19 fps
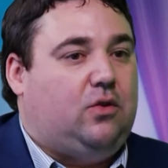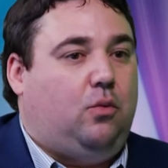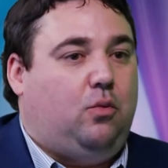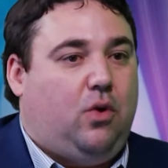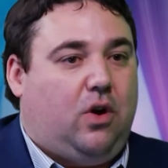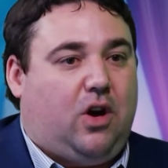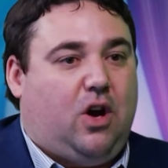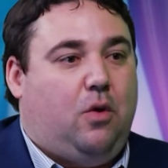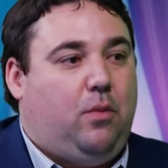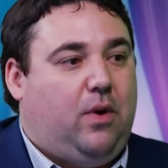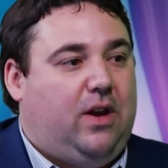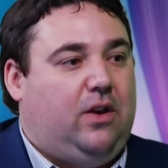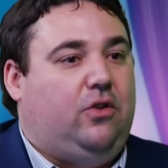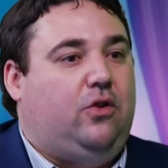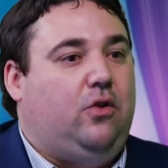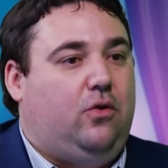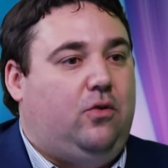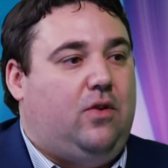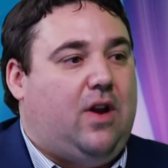What can we
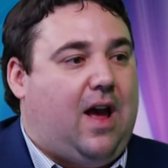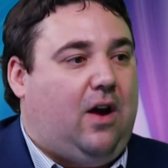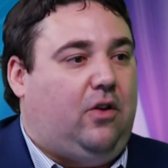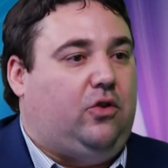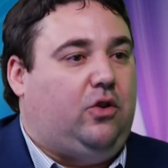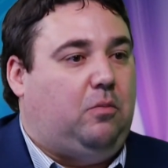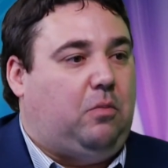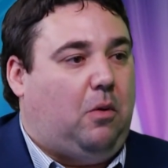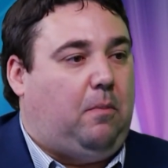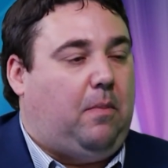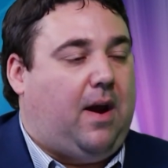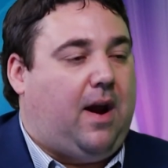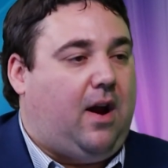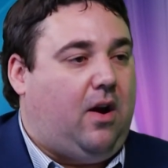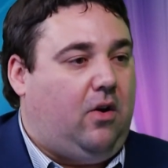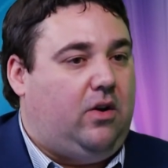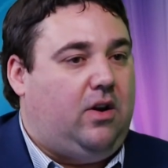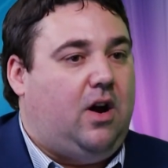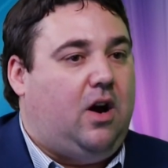do now to
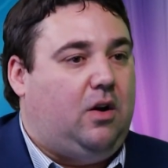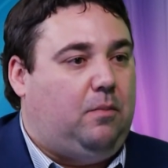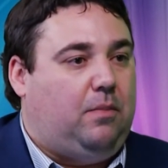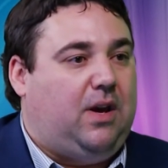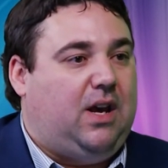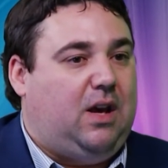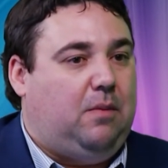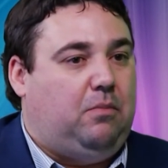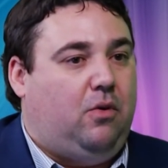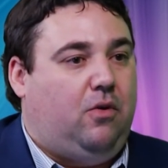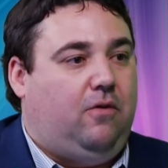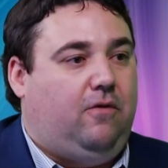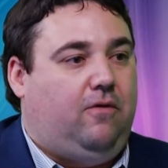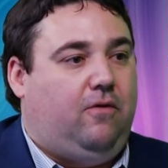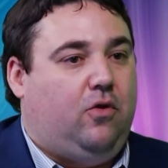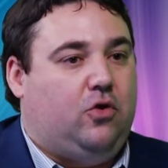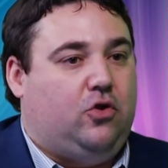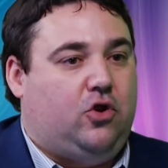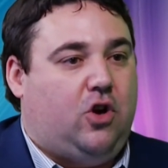prepare young people
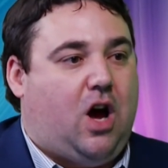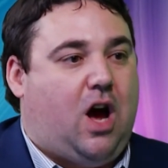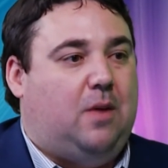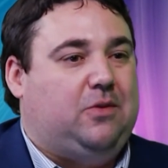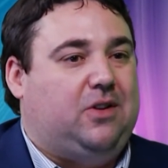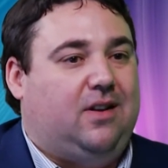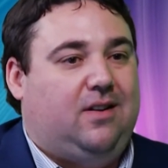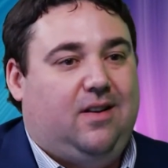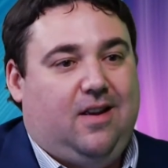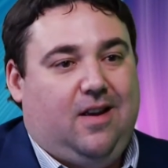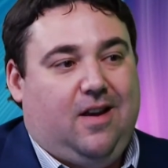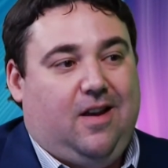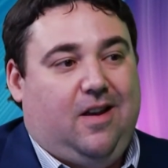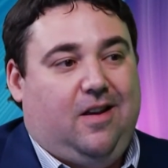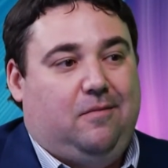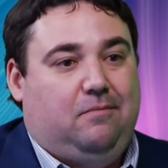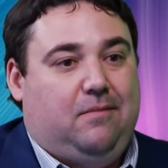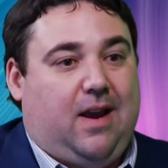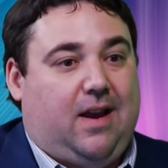for jobs that
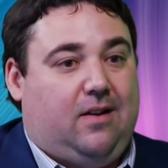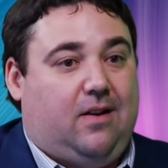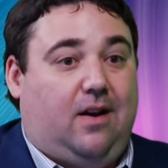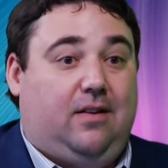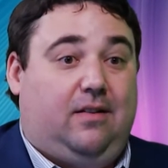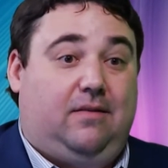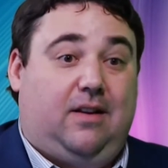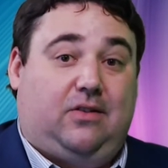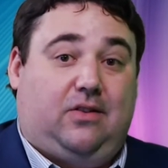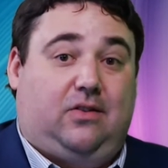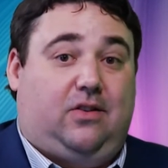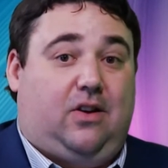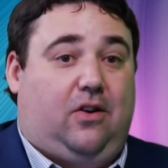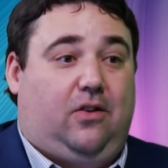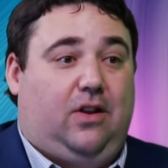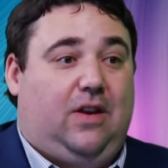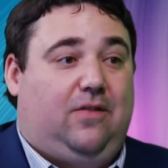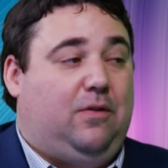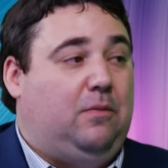may not
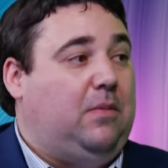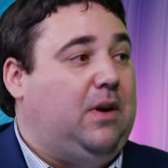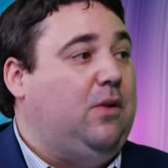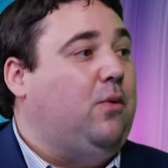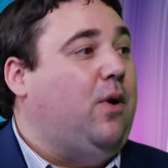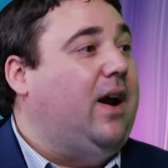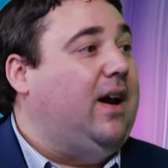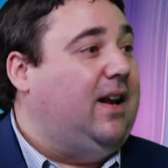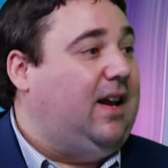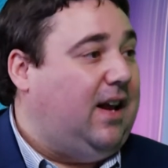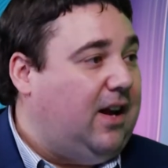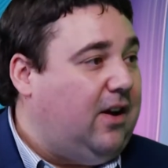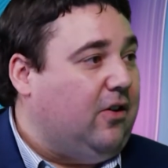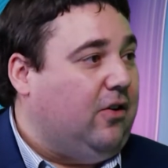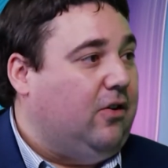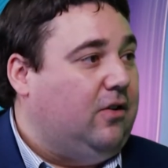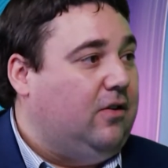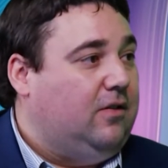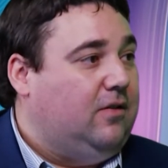necessarily even be right
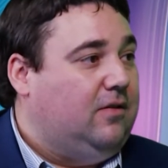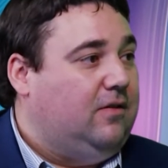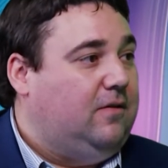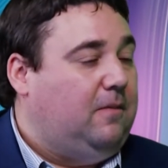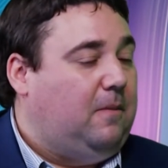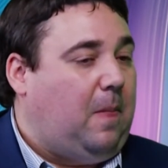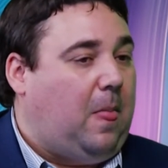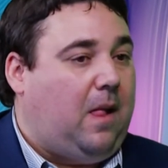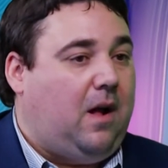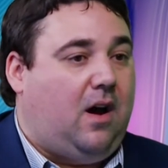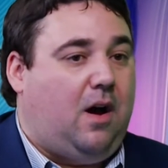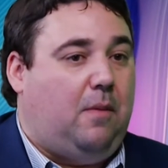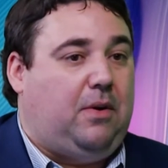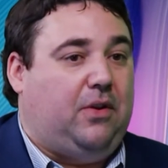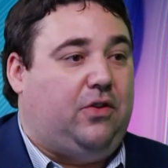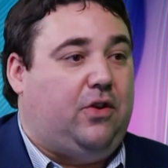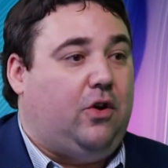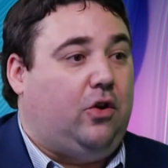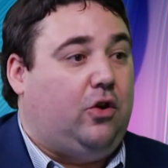here,
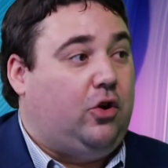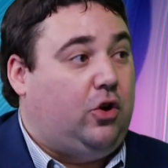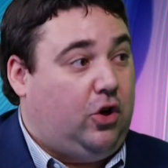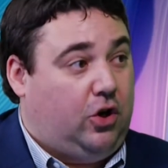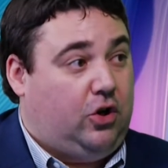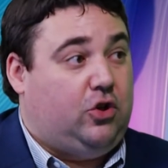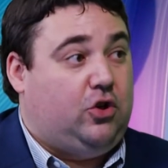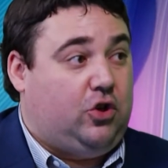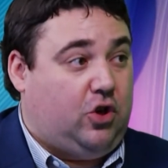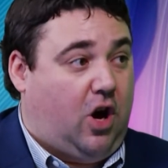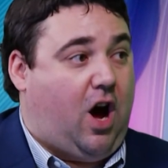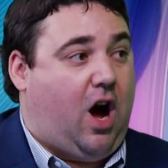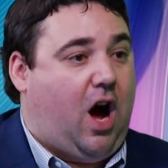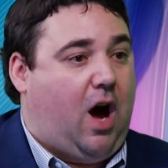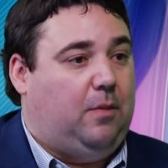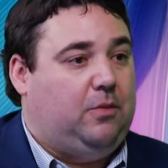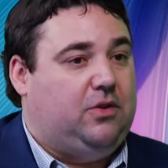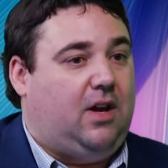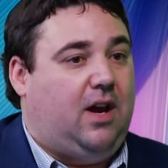but they're good
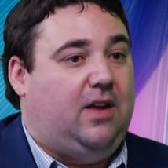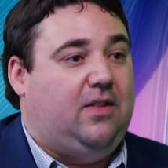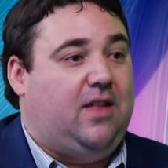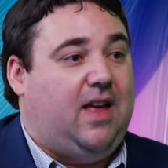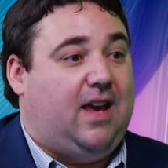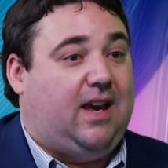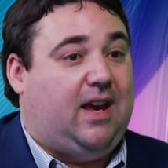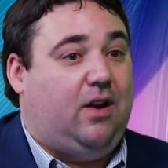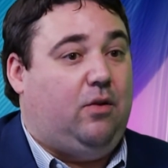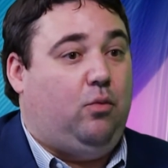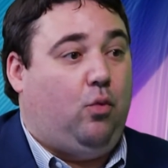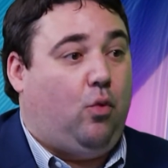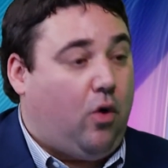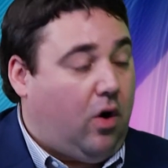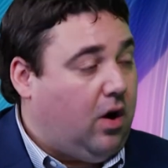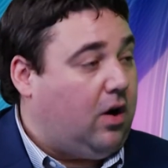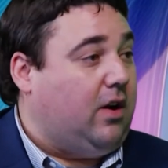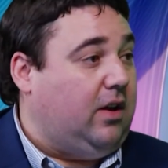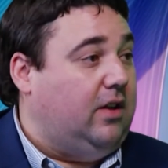jobs and they can
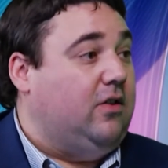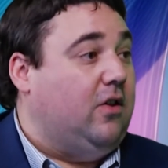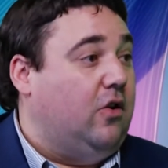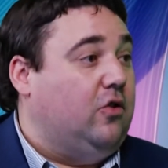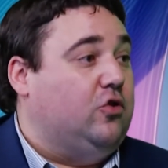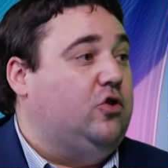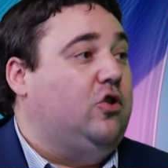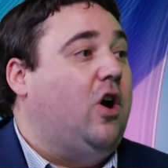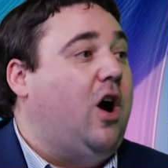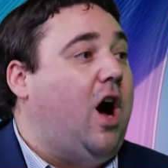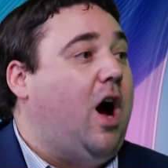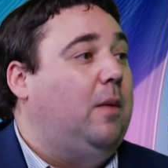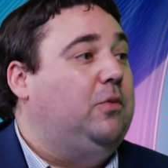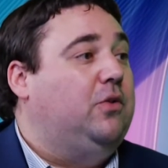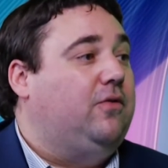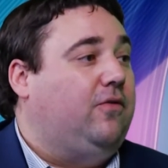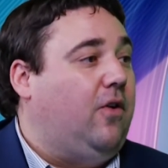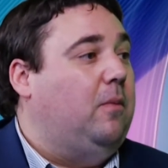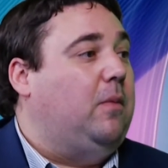work in those
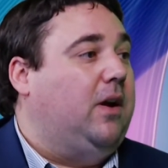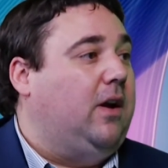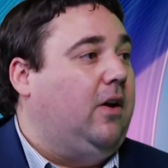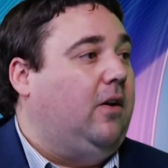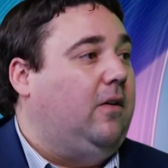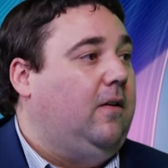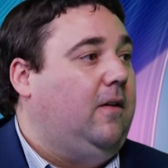jobs from here?